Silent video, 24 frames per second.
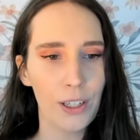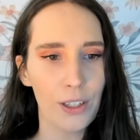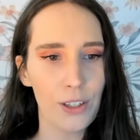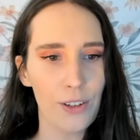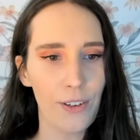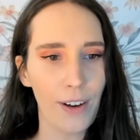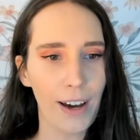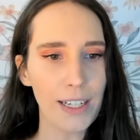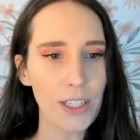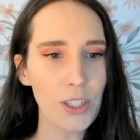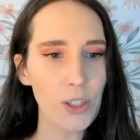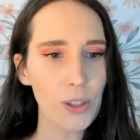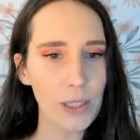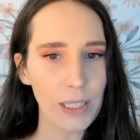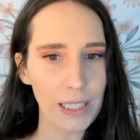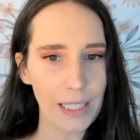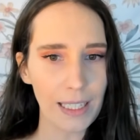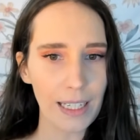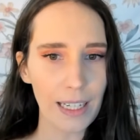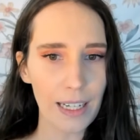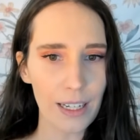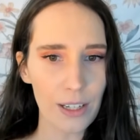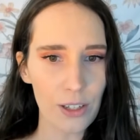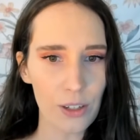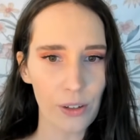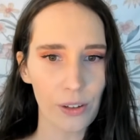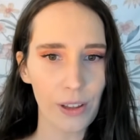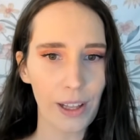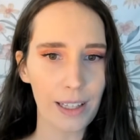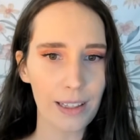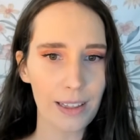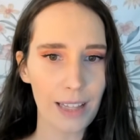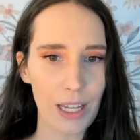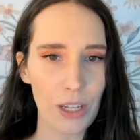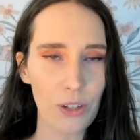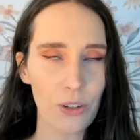You had to clear so
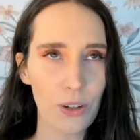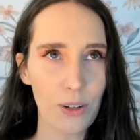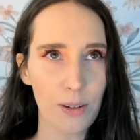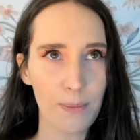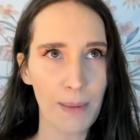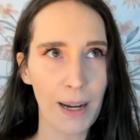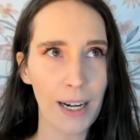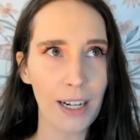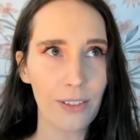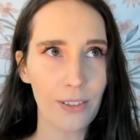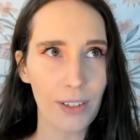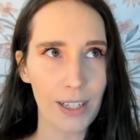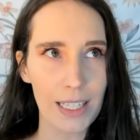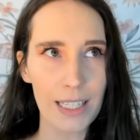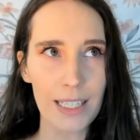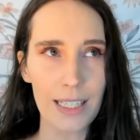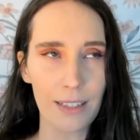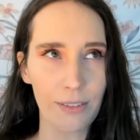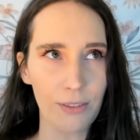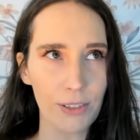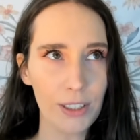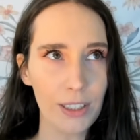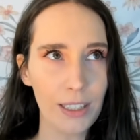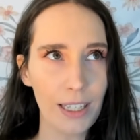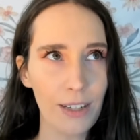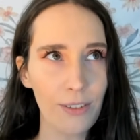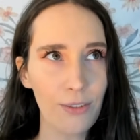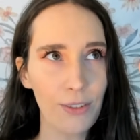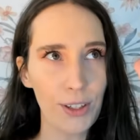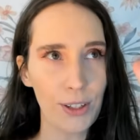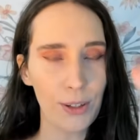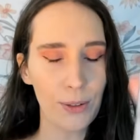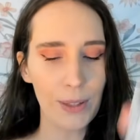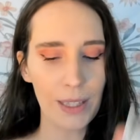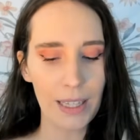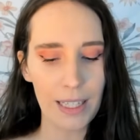that things could manifest differently
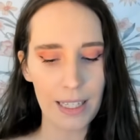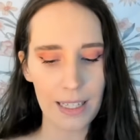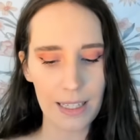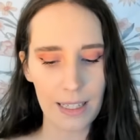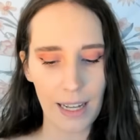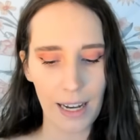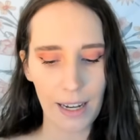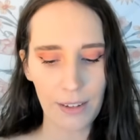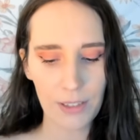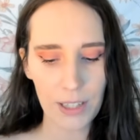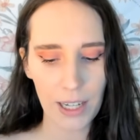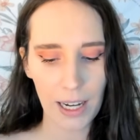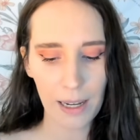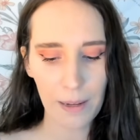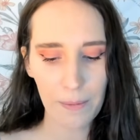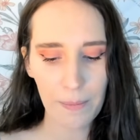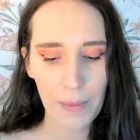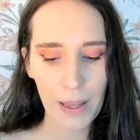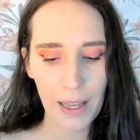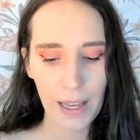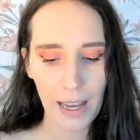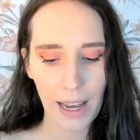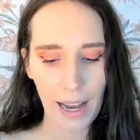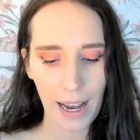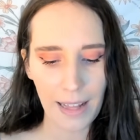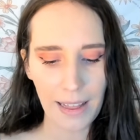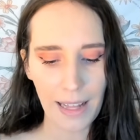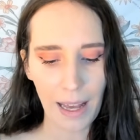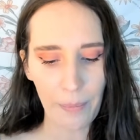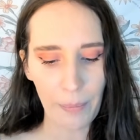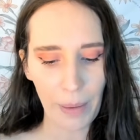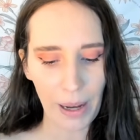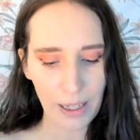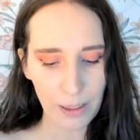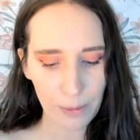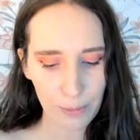for you in this lifetime. And
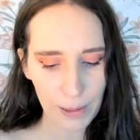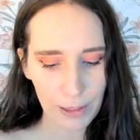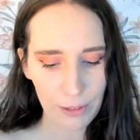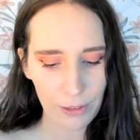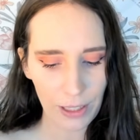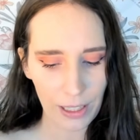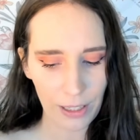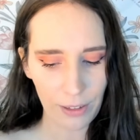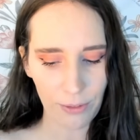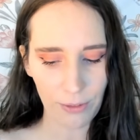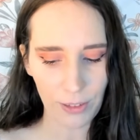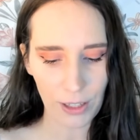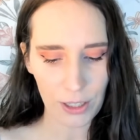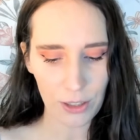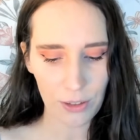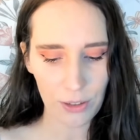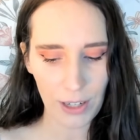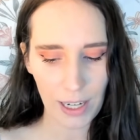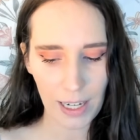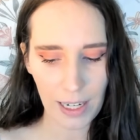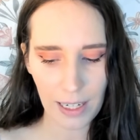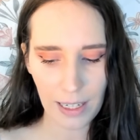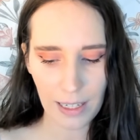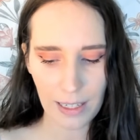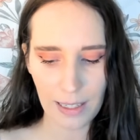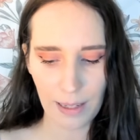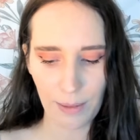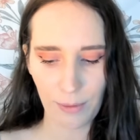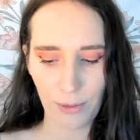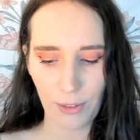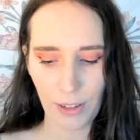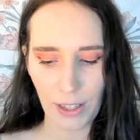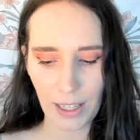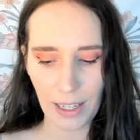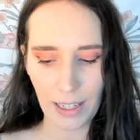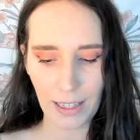that might have been really frustrating because I'm
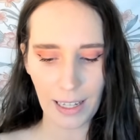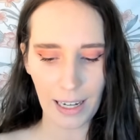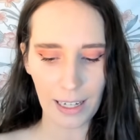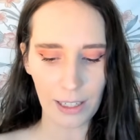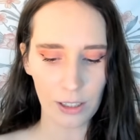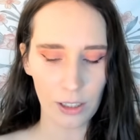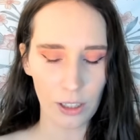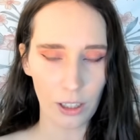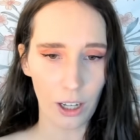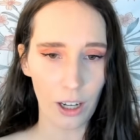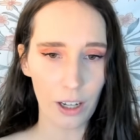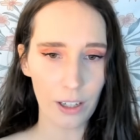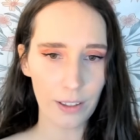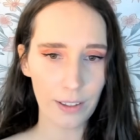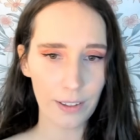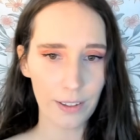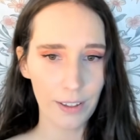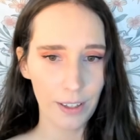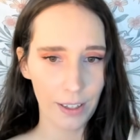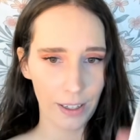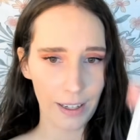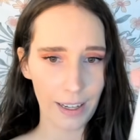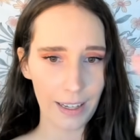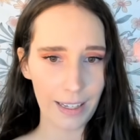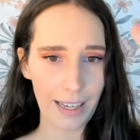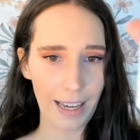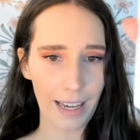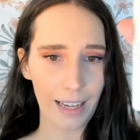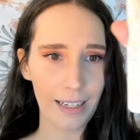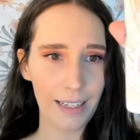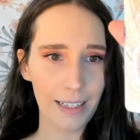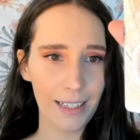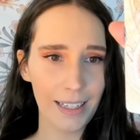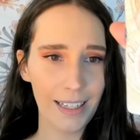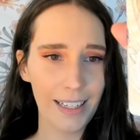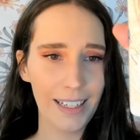feeling that clock
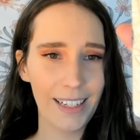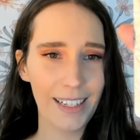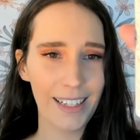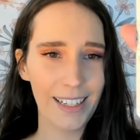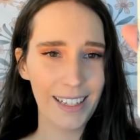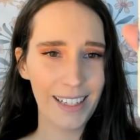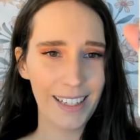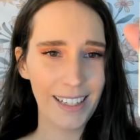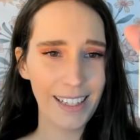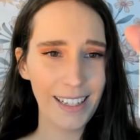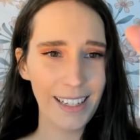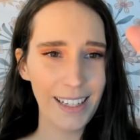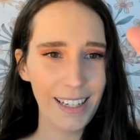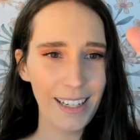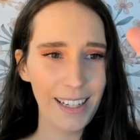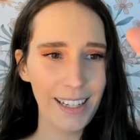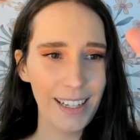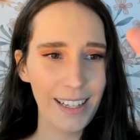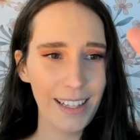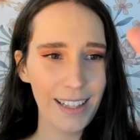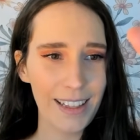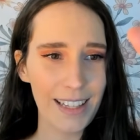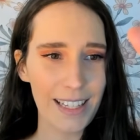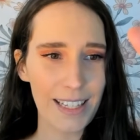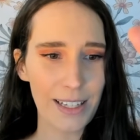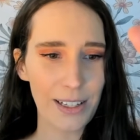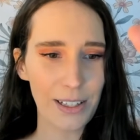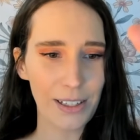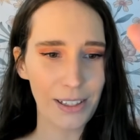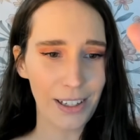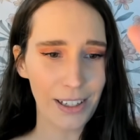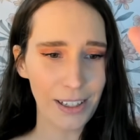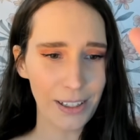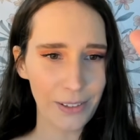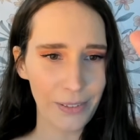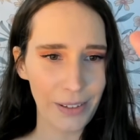again, this
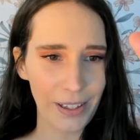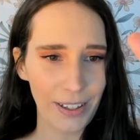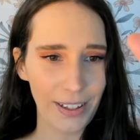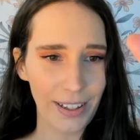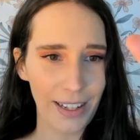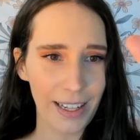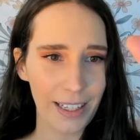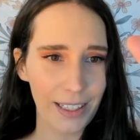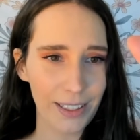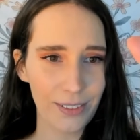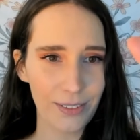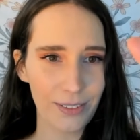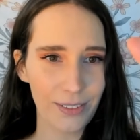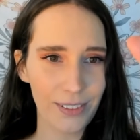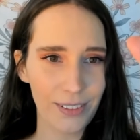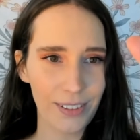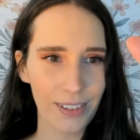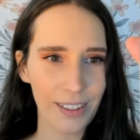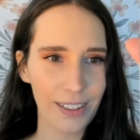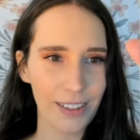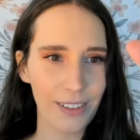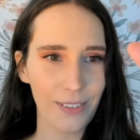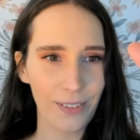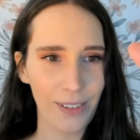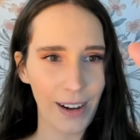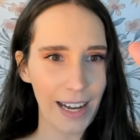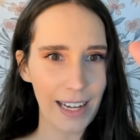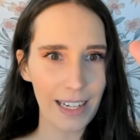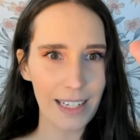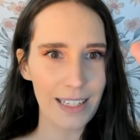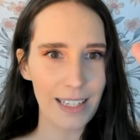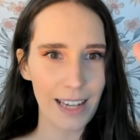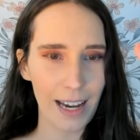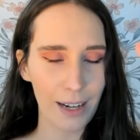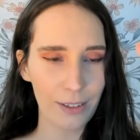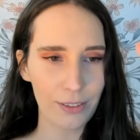clock where you're like, why
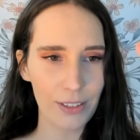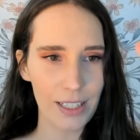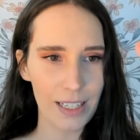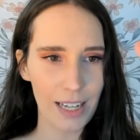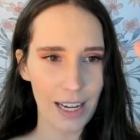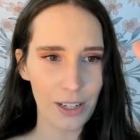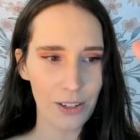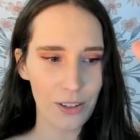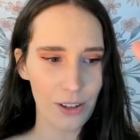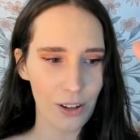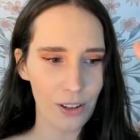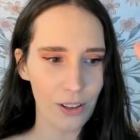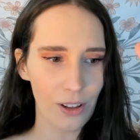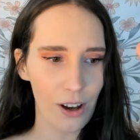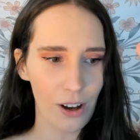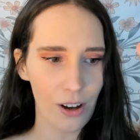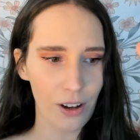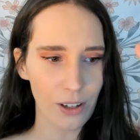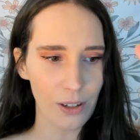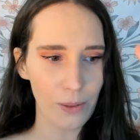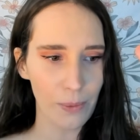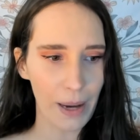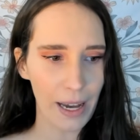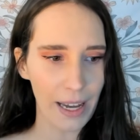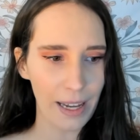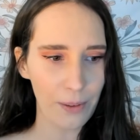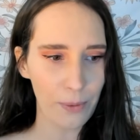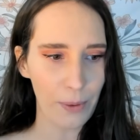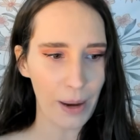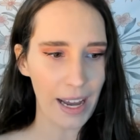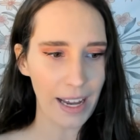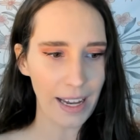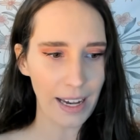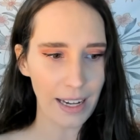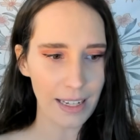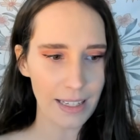does it have to take so long? Or
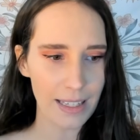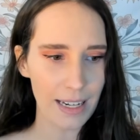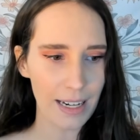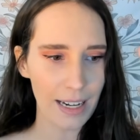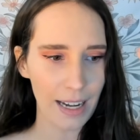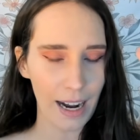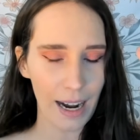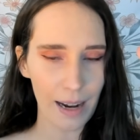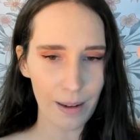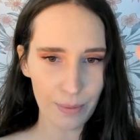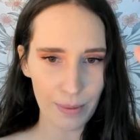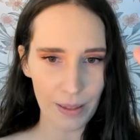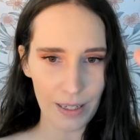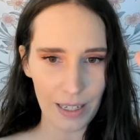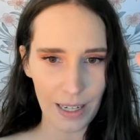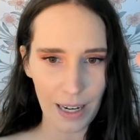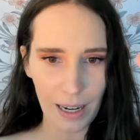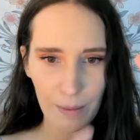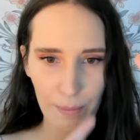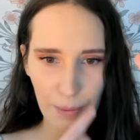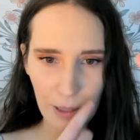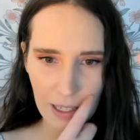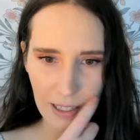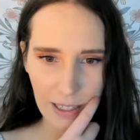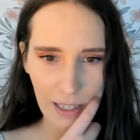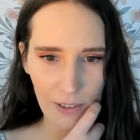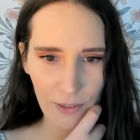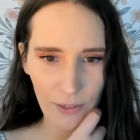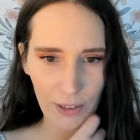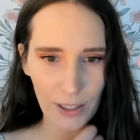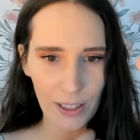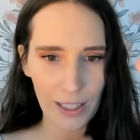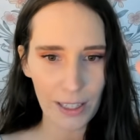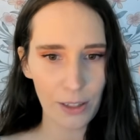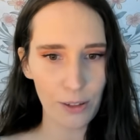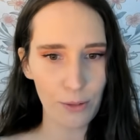why hasn't it happened yet? Because I
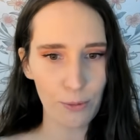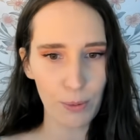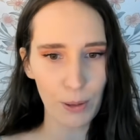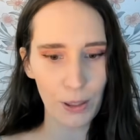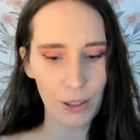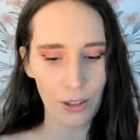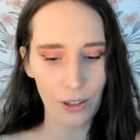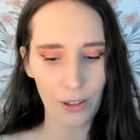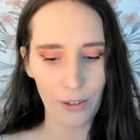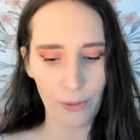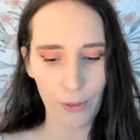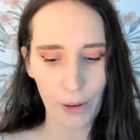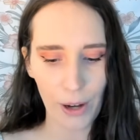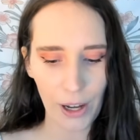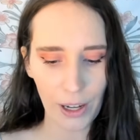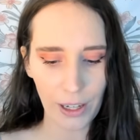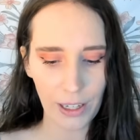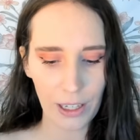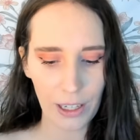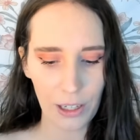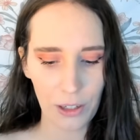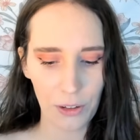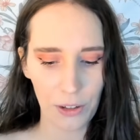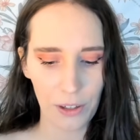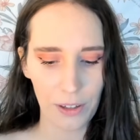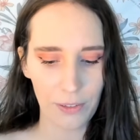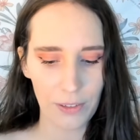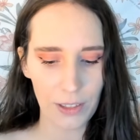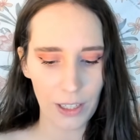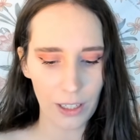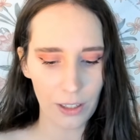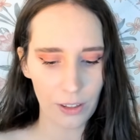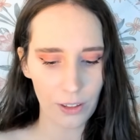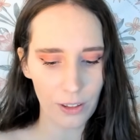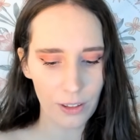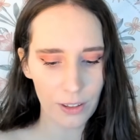feel like you've put a lot of work in, or you've
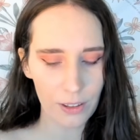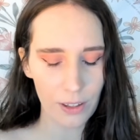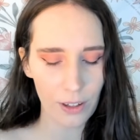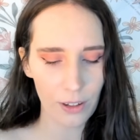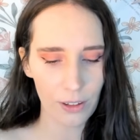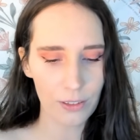done a lot